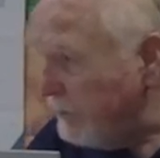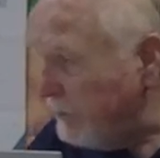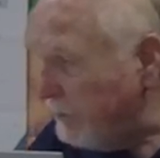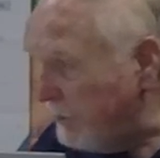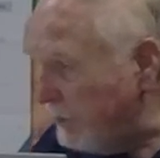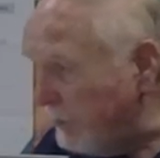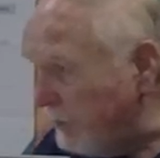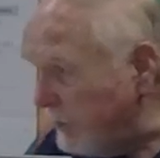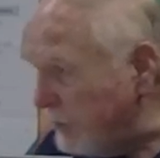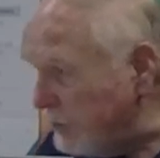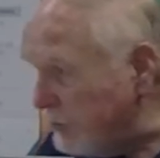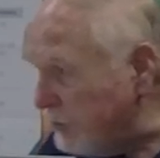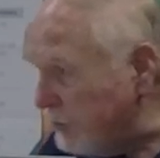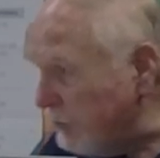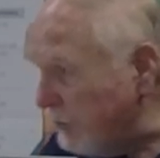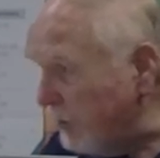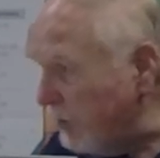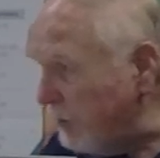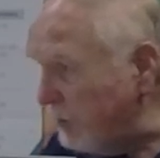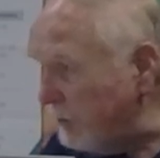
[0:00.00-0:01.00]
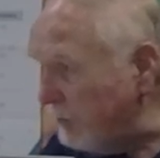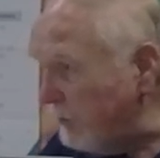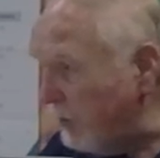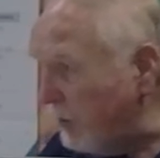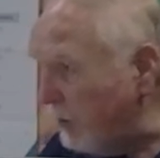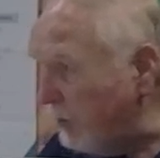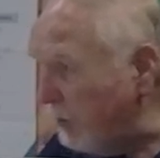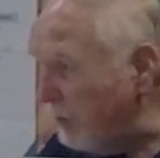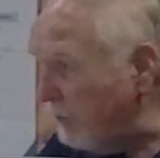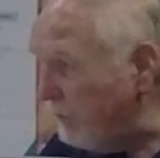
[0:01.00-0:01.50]
But when Jerome
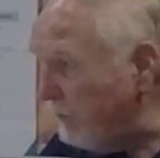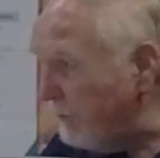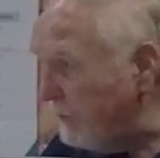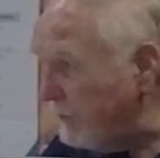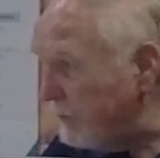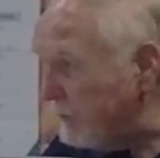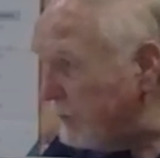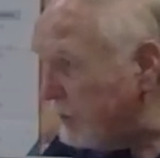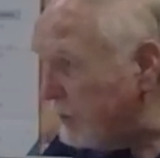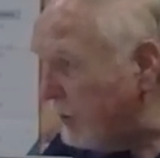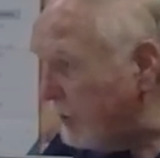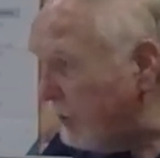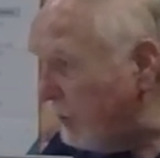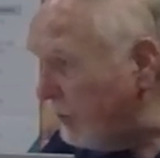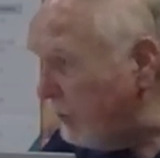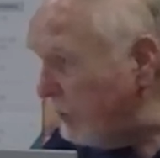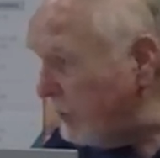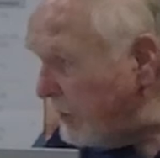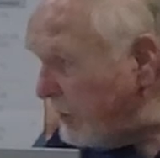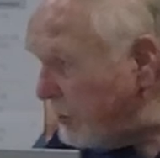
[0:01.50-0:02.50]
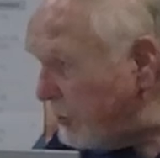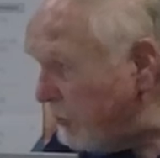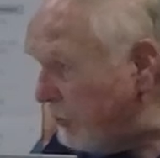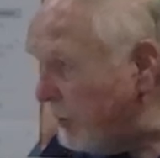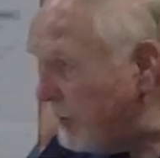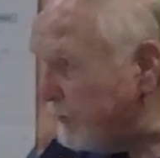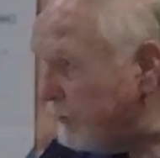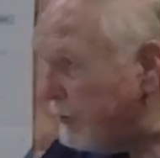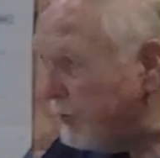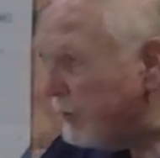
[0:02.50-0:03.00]
opens the Holy
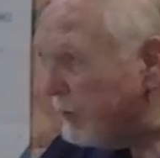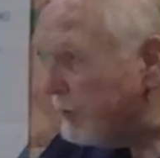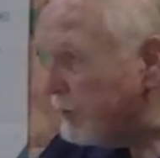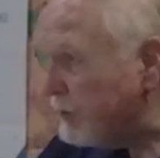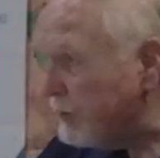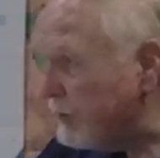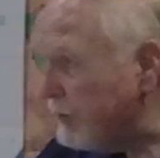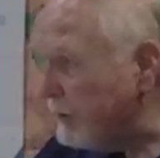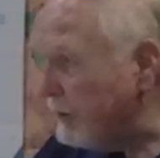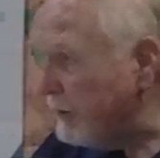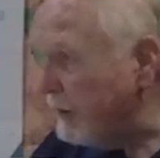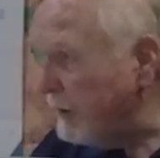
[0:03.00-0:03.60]
Scriptures,